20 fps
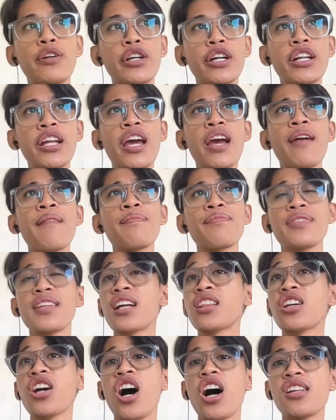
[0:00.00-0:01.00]
learning
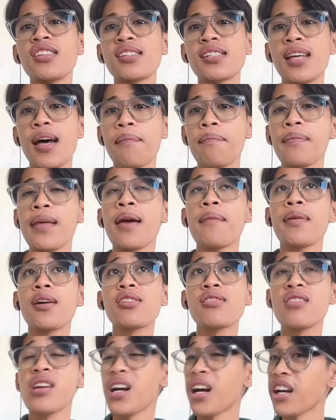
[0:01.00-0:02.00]
that concept
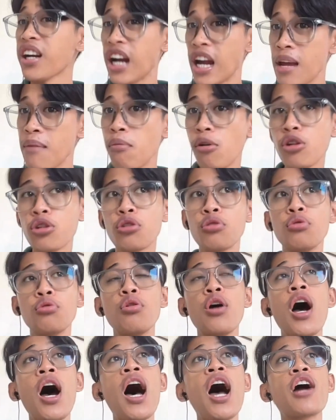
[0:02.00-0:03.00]
because they are able to
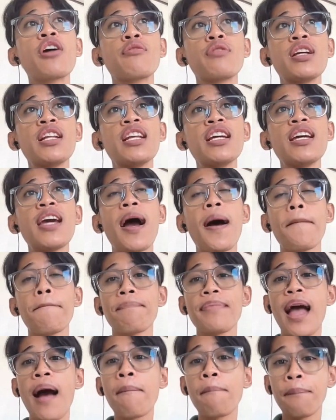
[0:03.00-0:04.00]
really
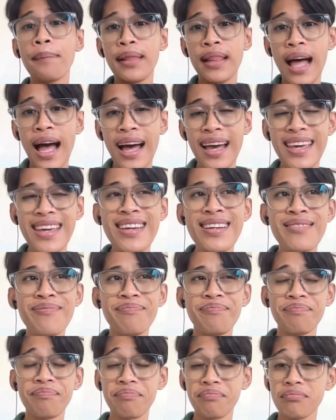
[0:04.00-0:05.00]
apply
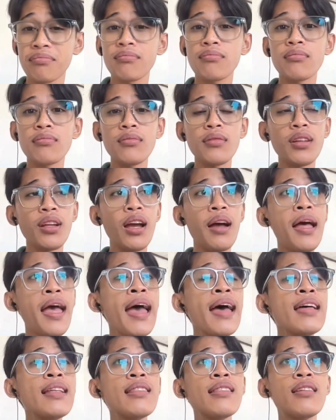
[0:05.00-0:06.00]

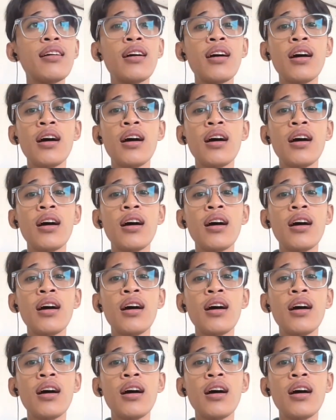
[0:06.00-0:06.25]
and